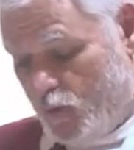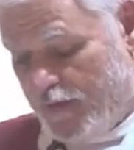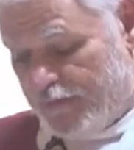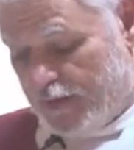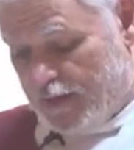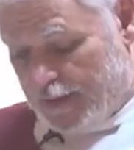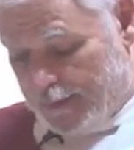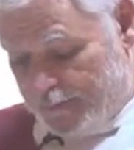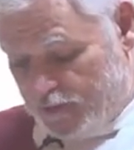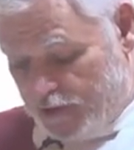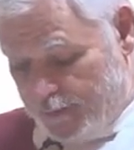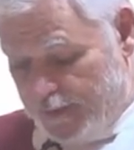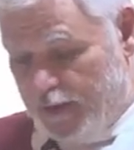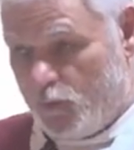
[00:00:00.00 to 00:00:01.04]
Whoever comes
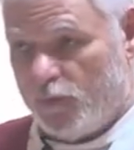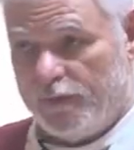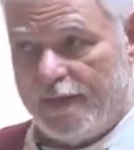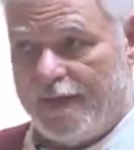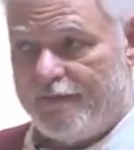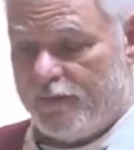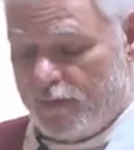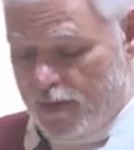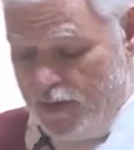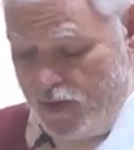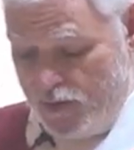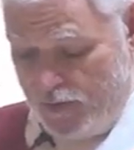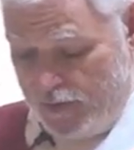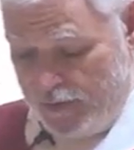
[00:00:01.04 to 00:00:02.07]
to me will never
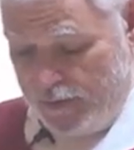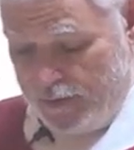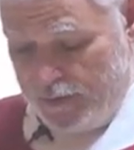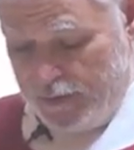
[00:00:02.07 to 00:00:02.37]
hunger,